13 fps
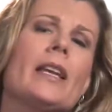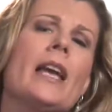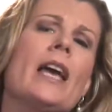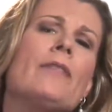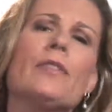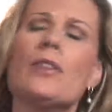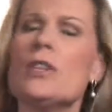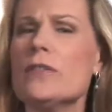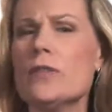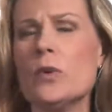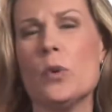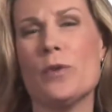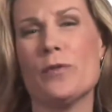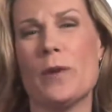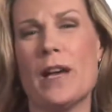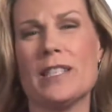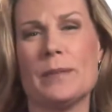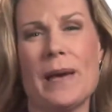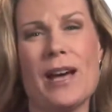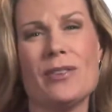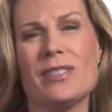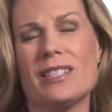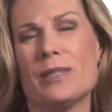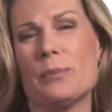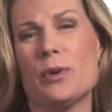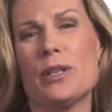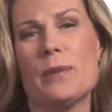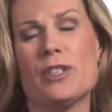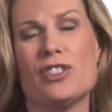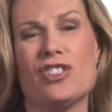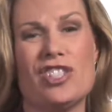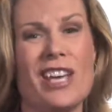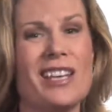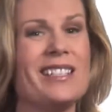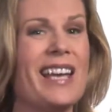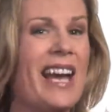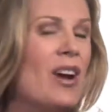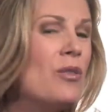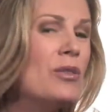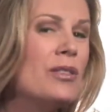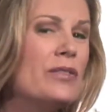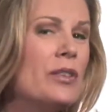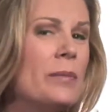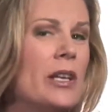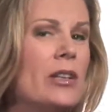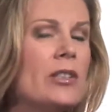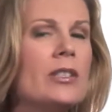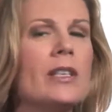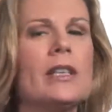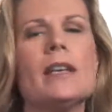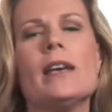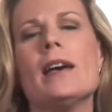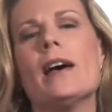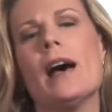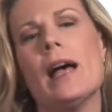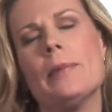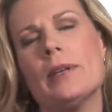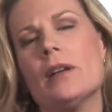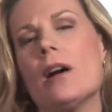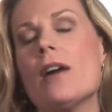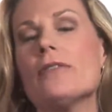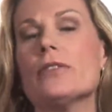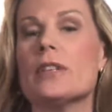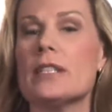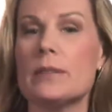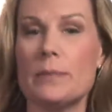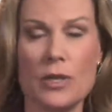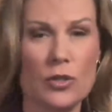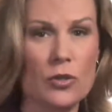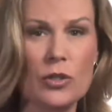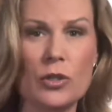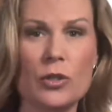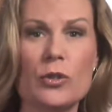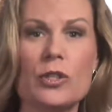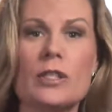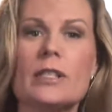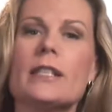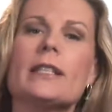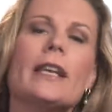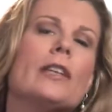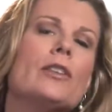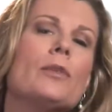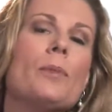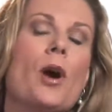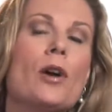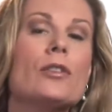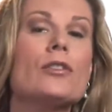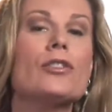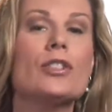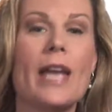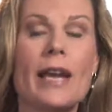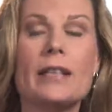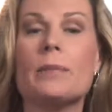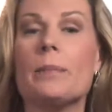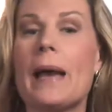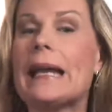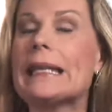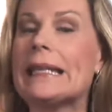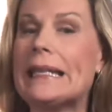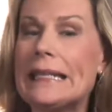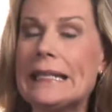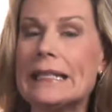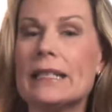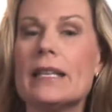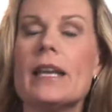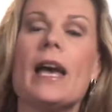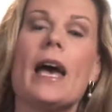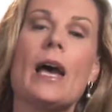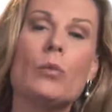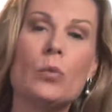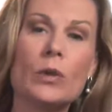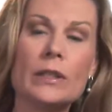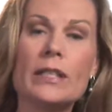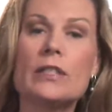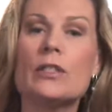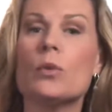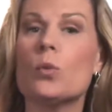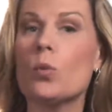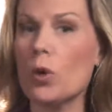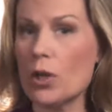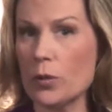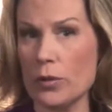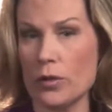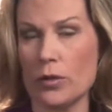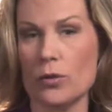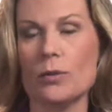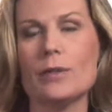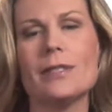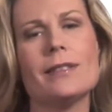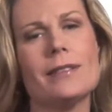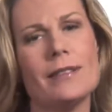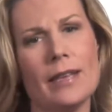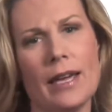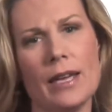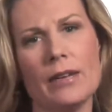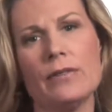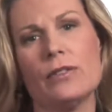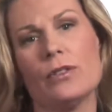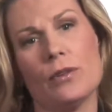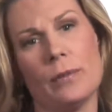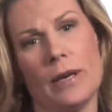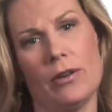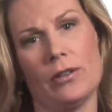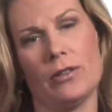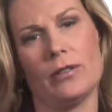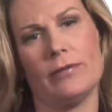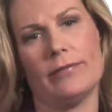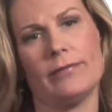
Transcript: And for those of you who have a spouse that's pretty much checked out of your marriage, I'm going to offer a special solution to get your partner checked back in and willing to work with you to save your marriage.